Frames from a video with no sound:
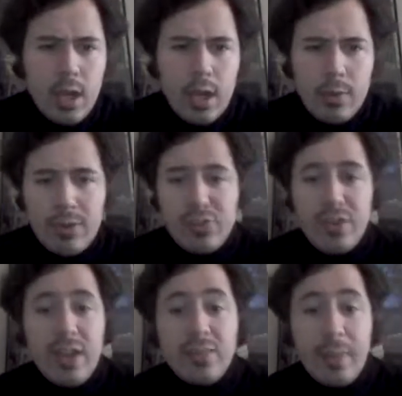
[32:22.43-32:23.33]

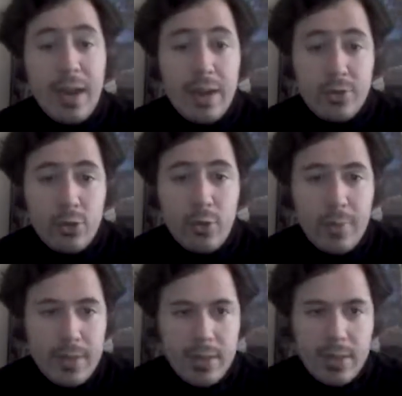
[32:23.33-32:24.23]
Russian espionage
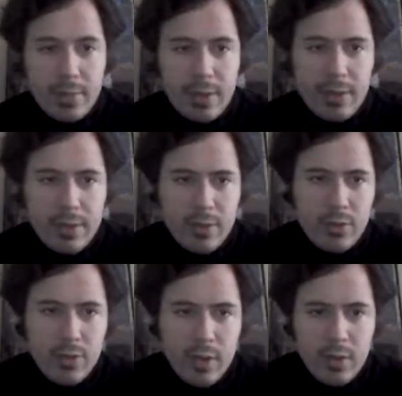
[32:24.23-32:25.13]
group. I thought that was kind of an
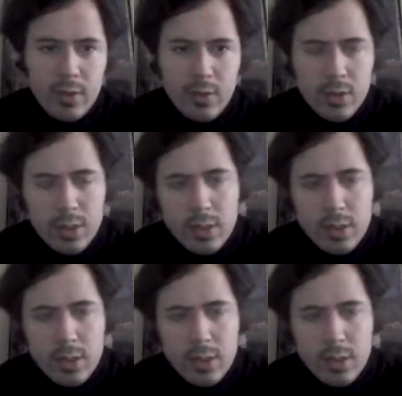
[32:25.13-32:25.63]
interesting little